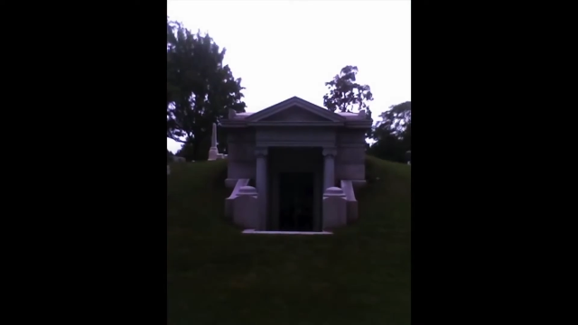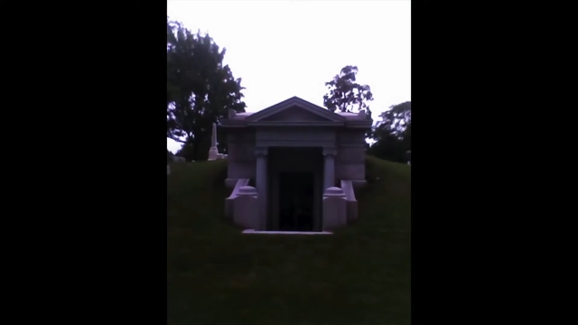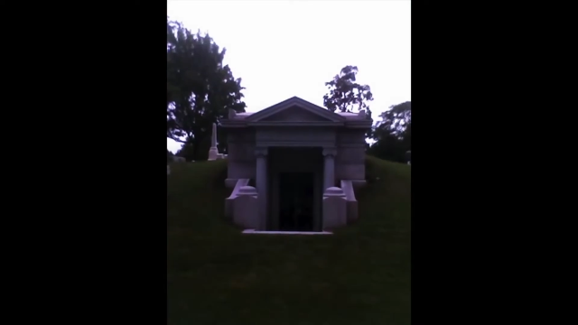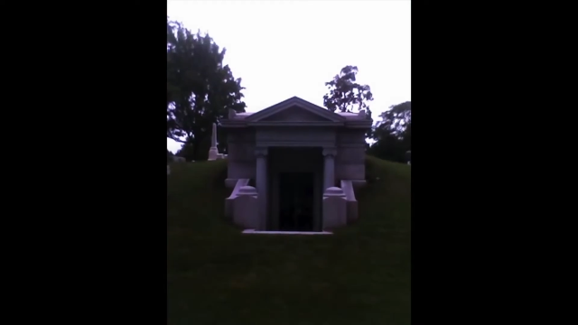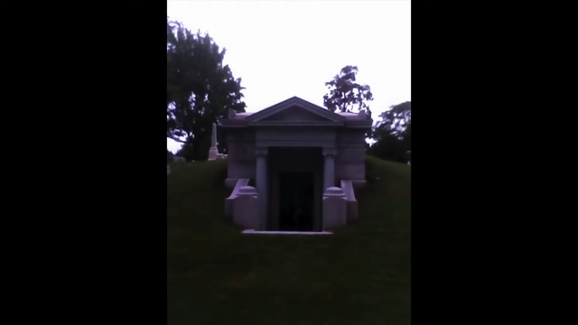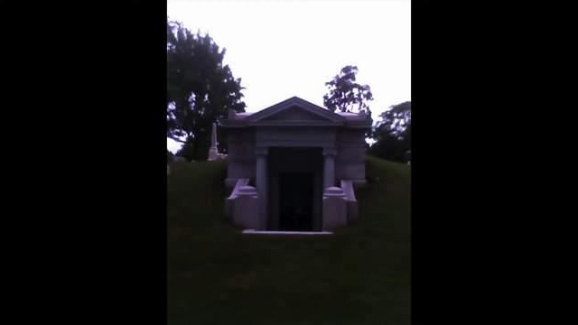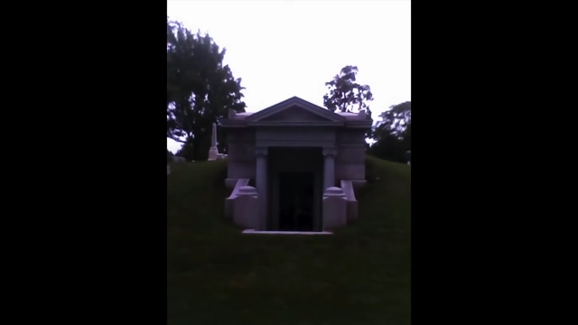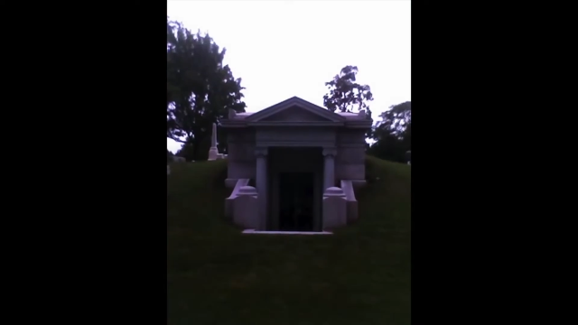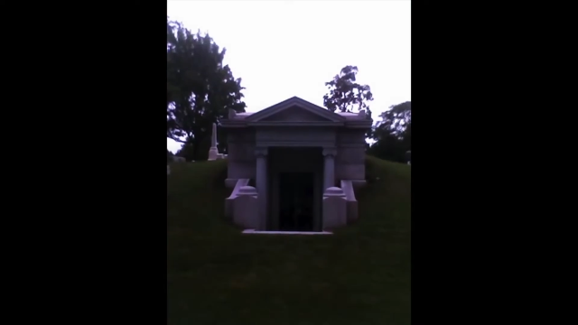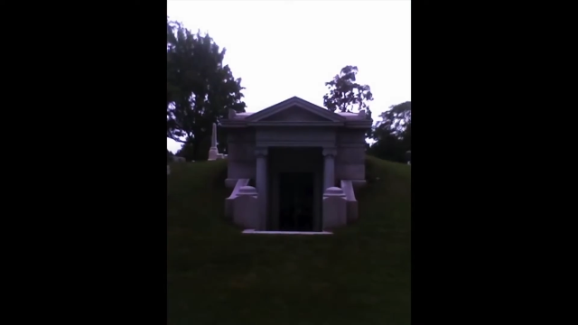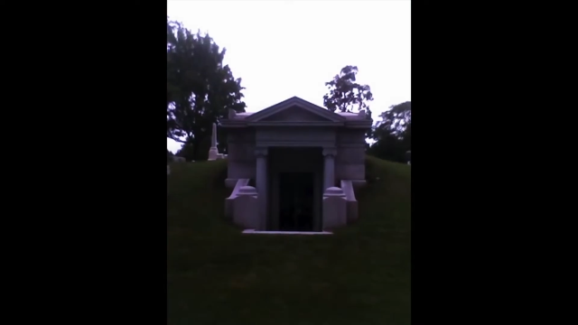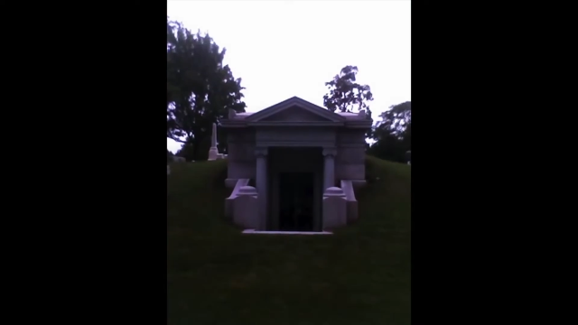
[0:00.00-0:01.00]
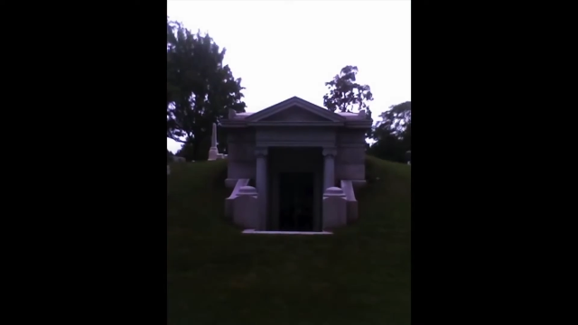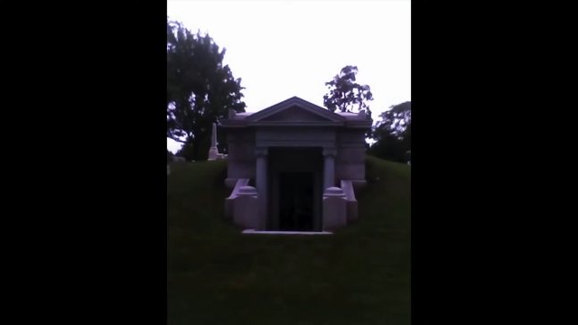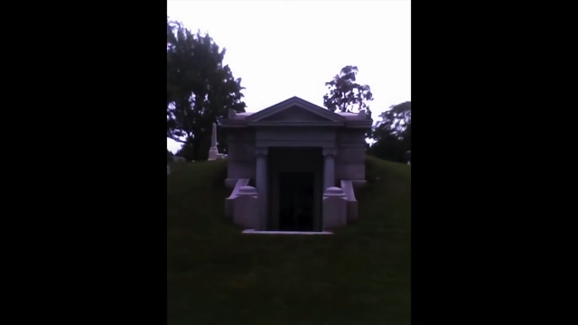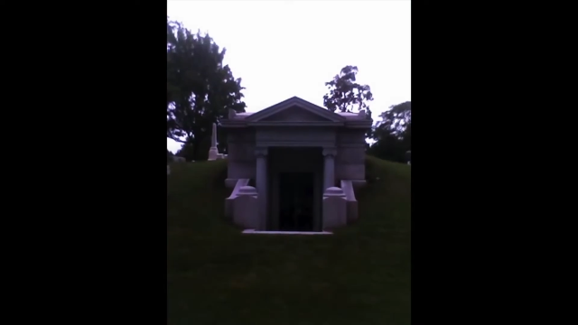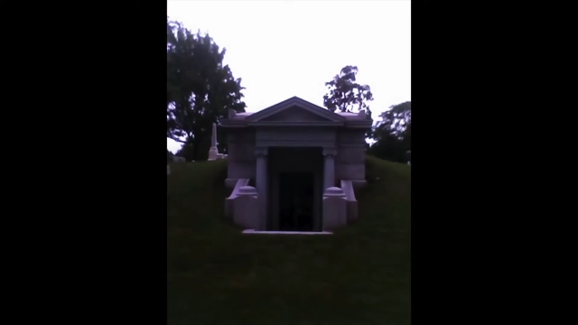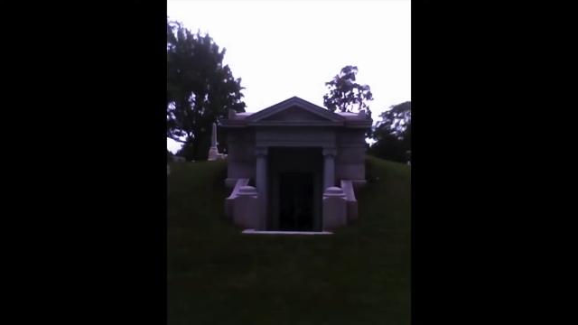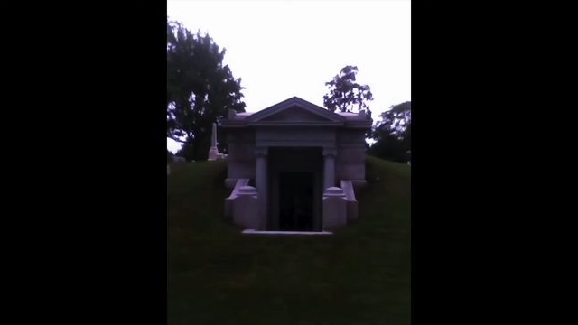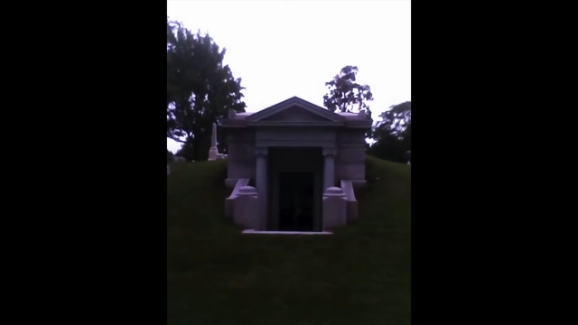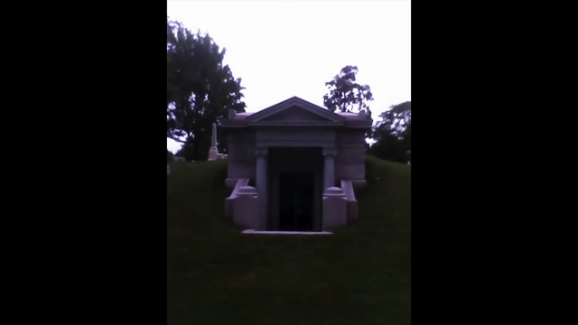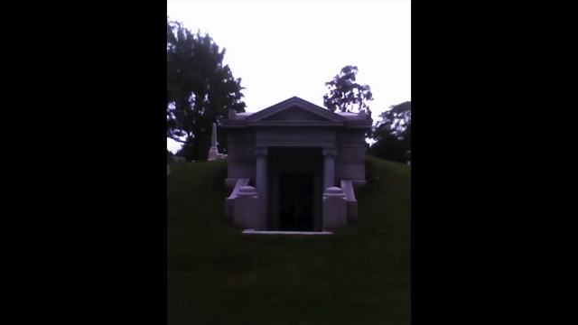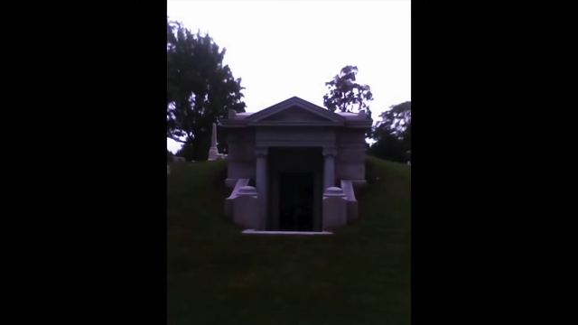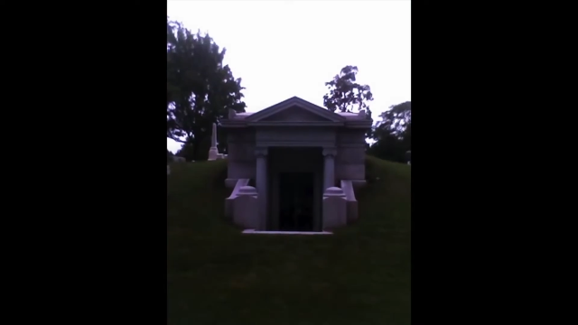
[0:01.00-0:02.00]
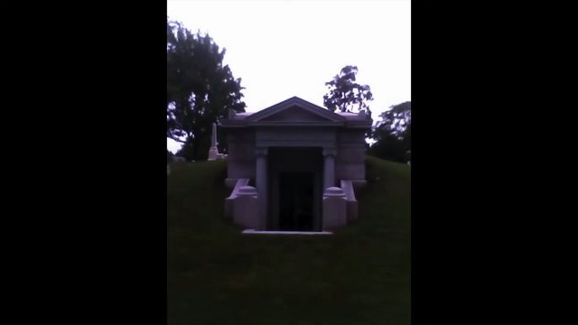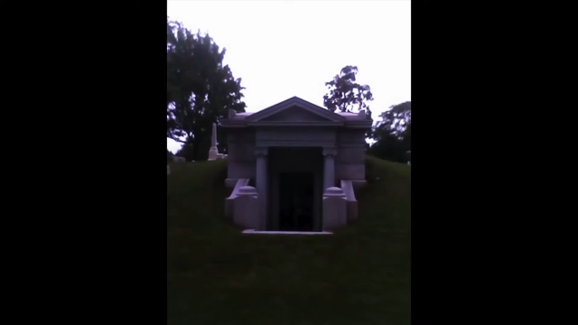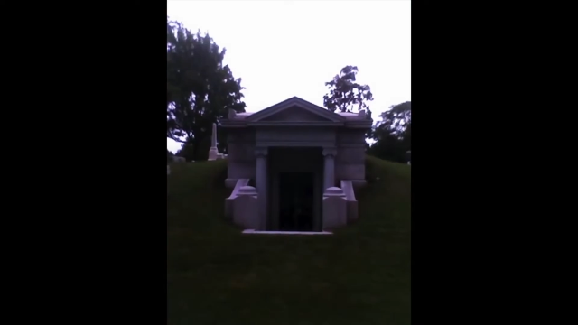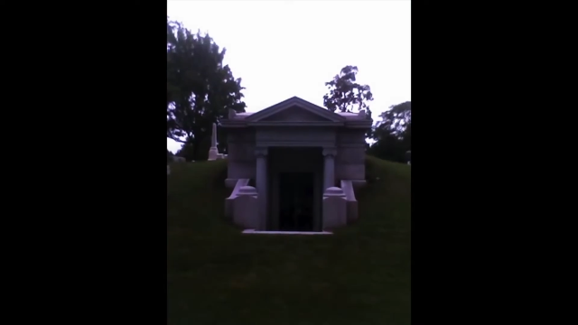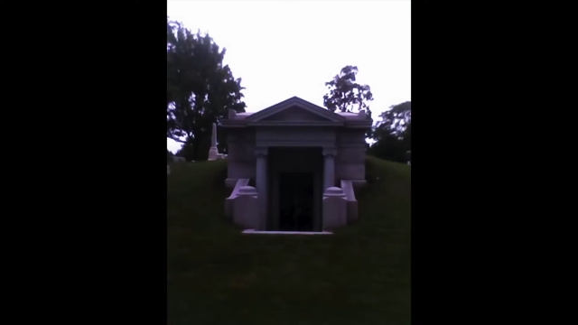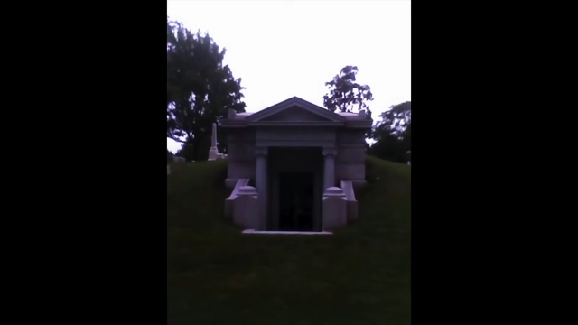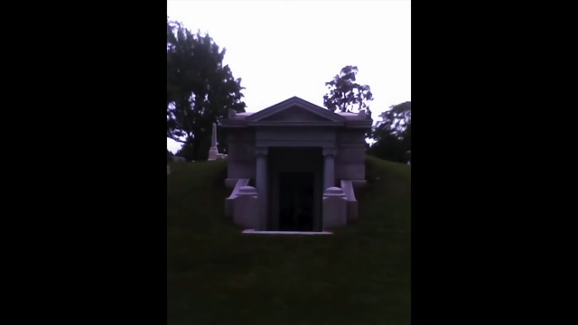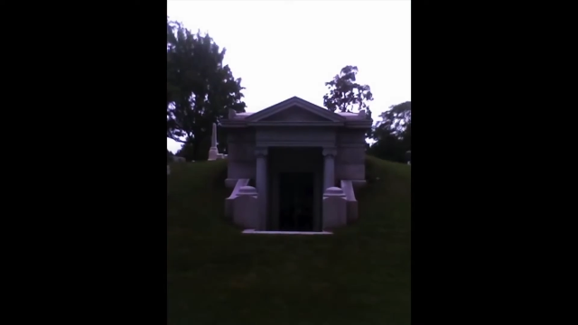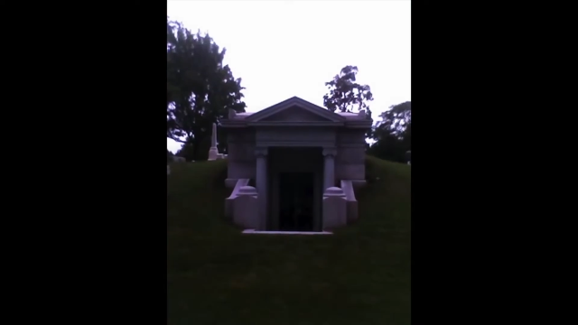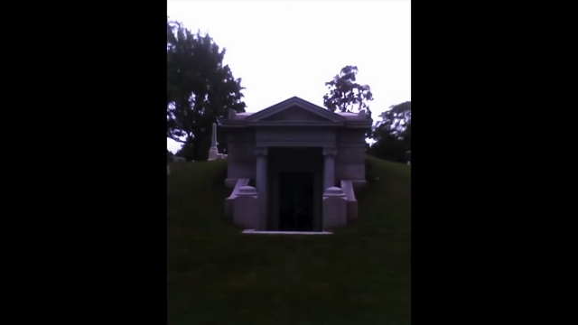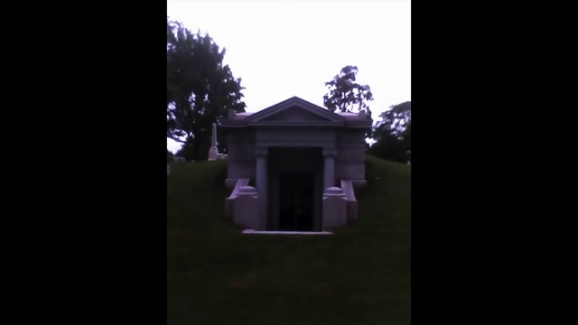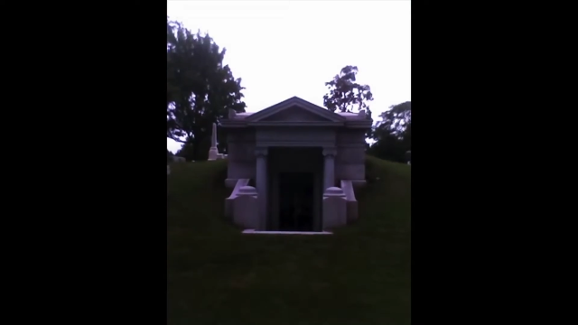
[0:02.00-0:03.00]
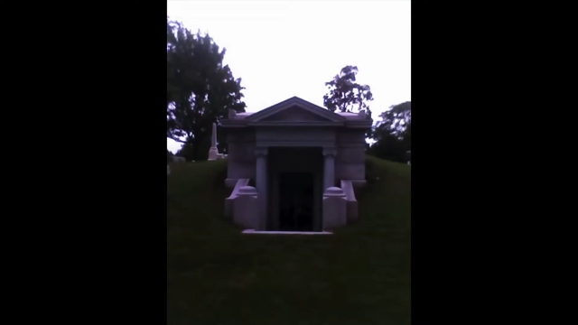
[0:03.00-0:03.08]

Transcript: [unreadable: no face in view]